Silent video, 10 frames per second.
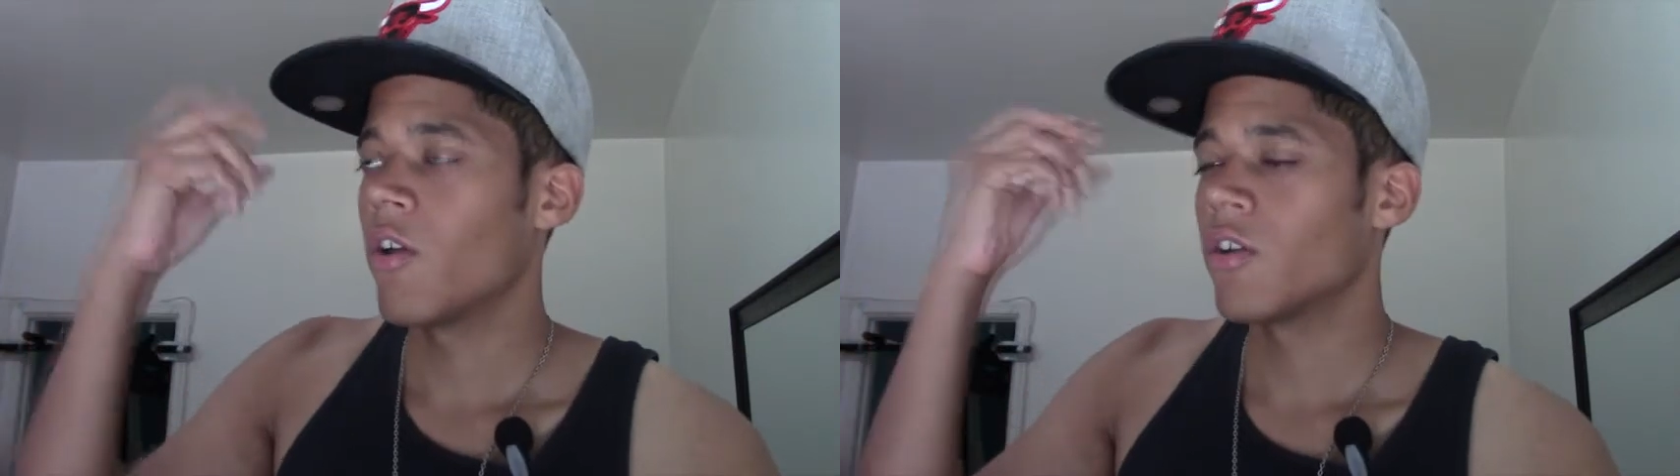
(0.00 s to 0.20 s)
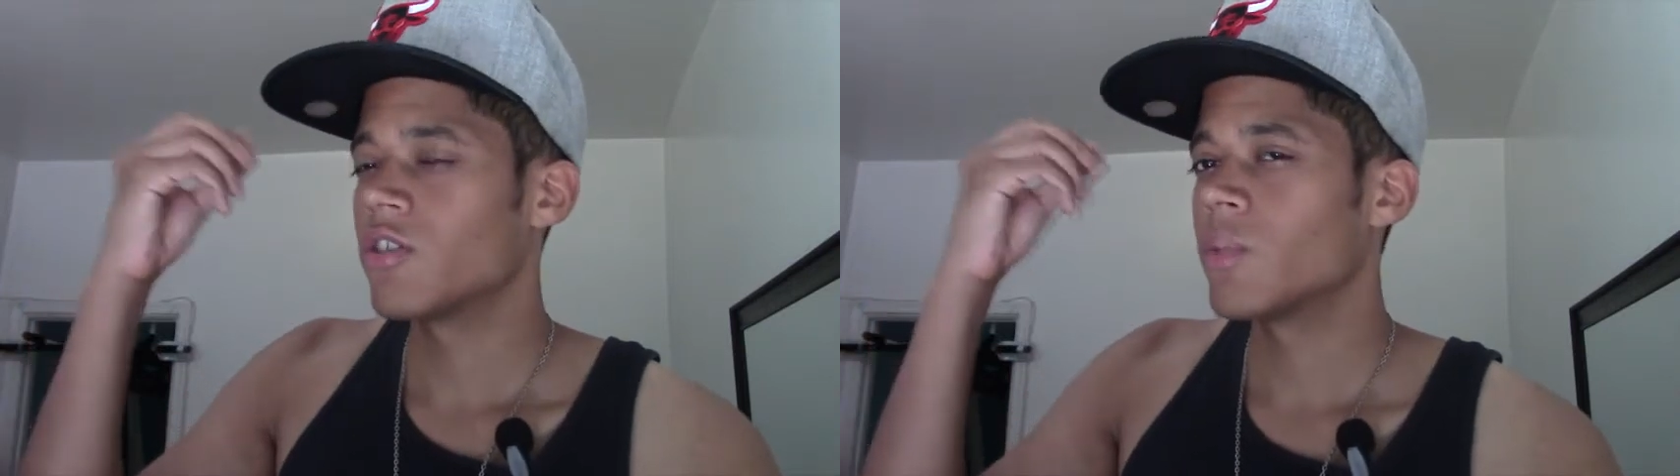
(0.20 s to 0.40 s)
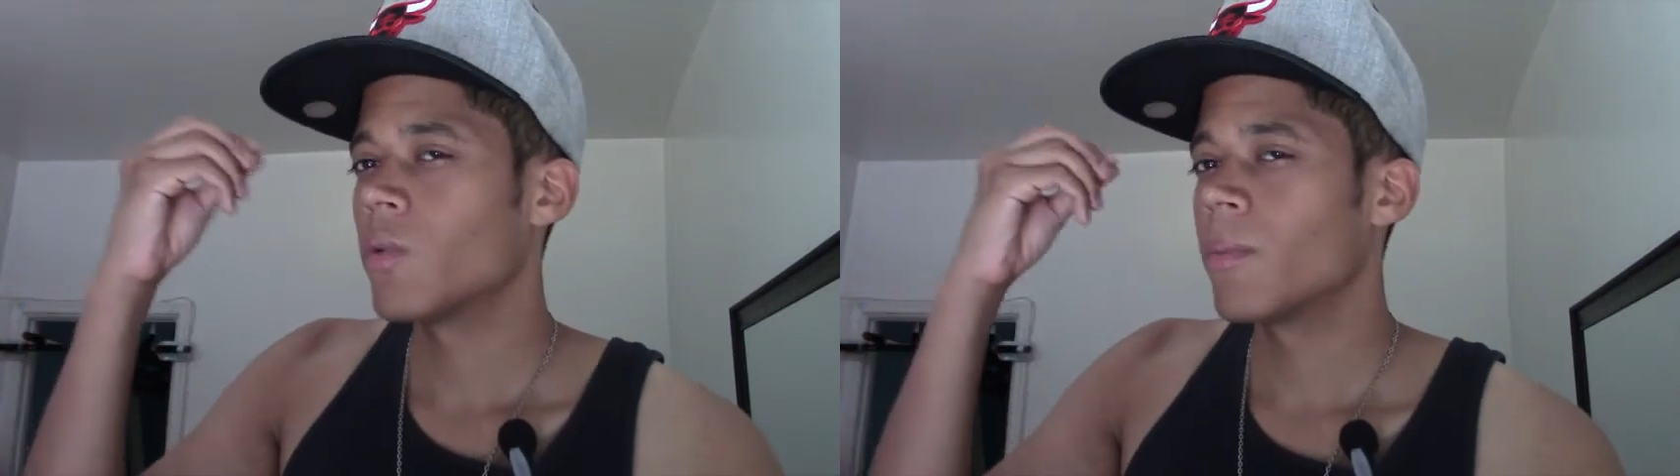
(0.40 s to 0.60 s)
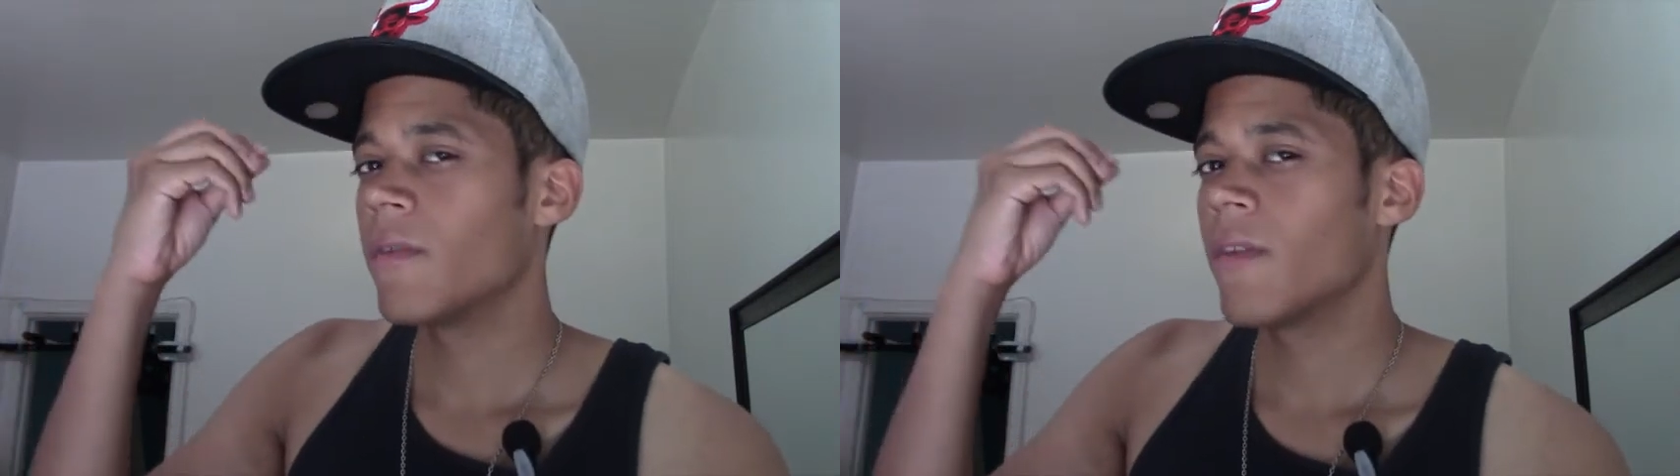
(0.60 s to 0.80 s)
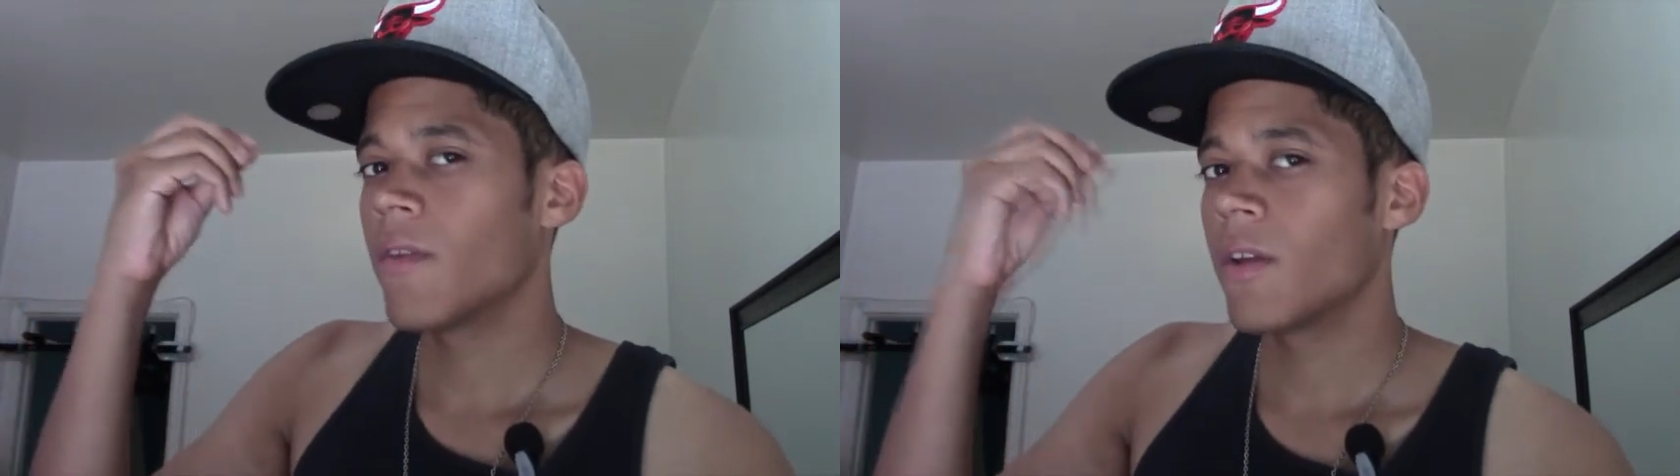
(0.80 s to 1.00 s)
She will be
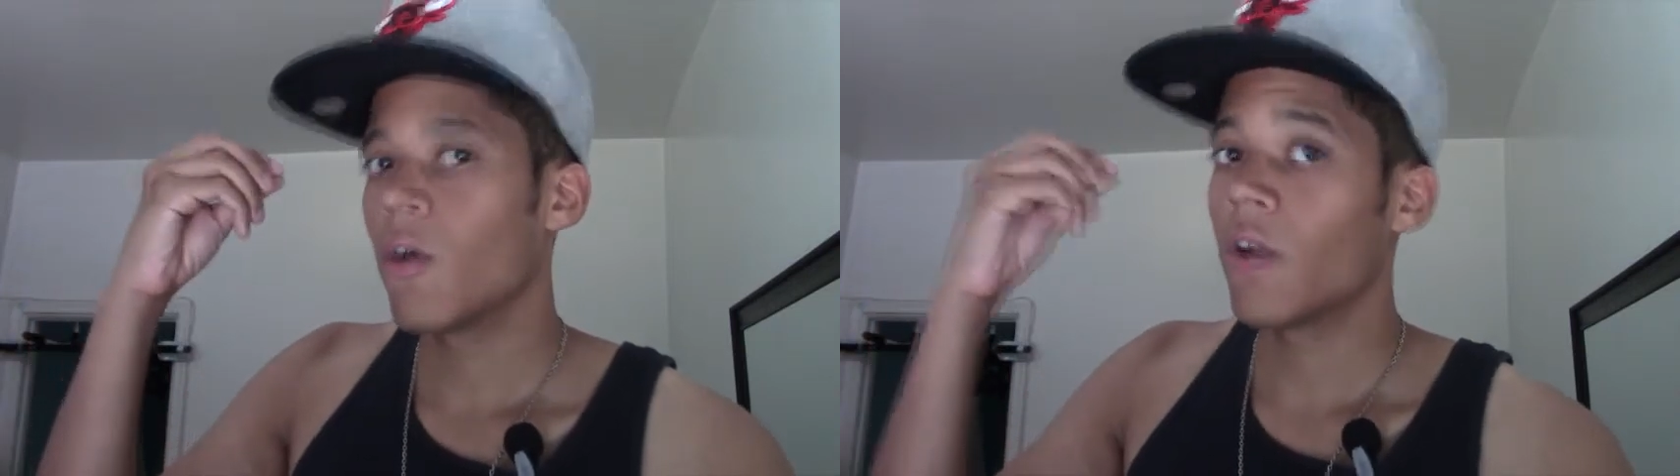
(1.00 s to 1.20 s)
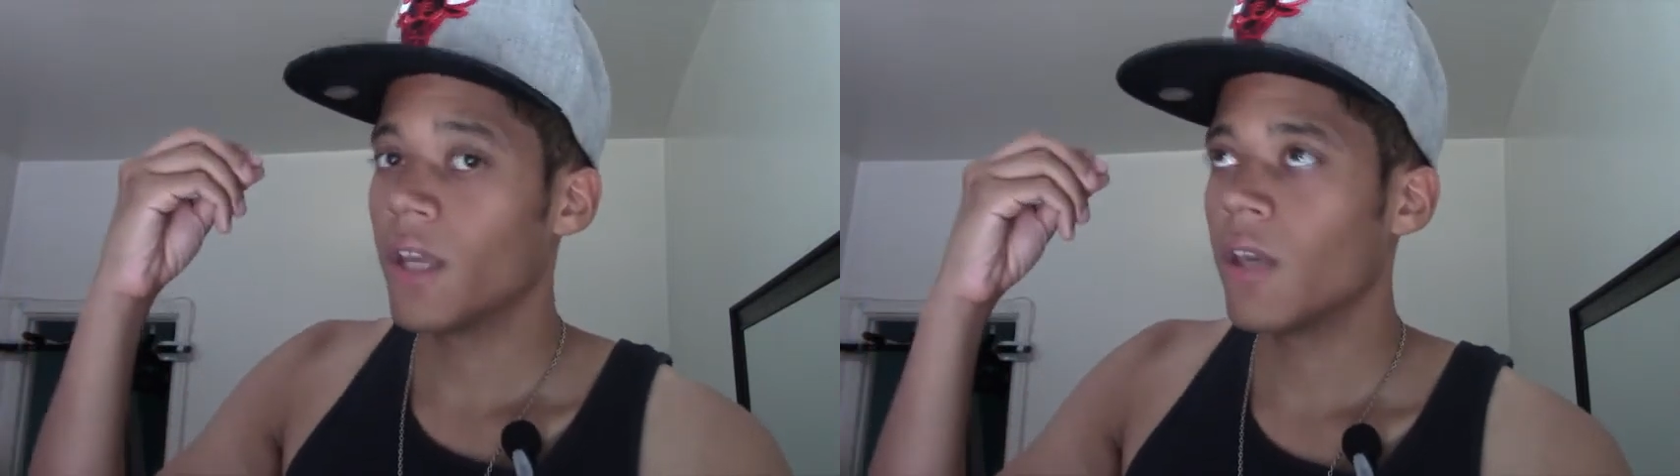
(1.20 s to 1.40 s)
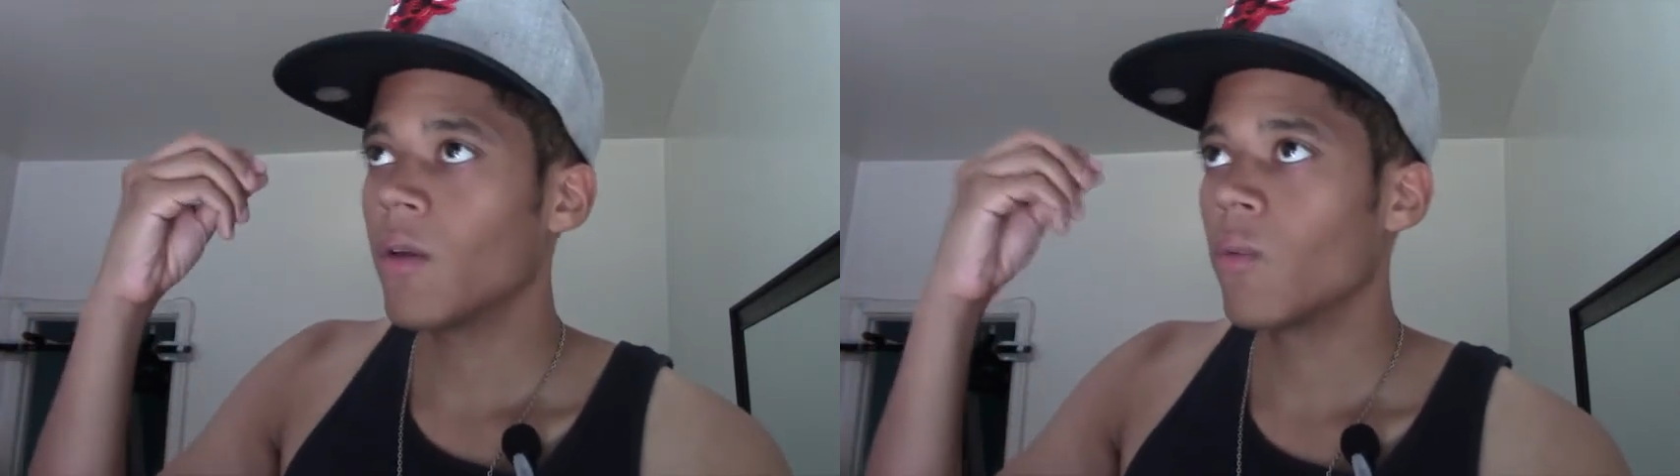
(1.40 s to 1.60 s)
very, or he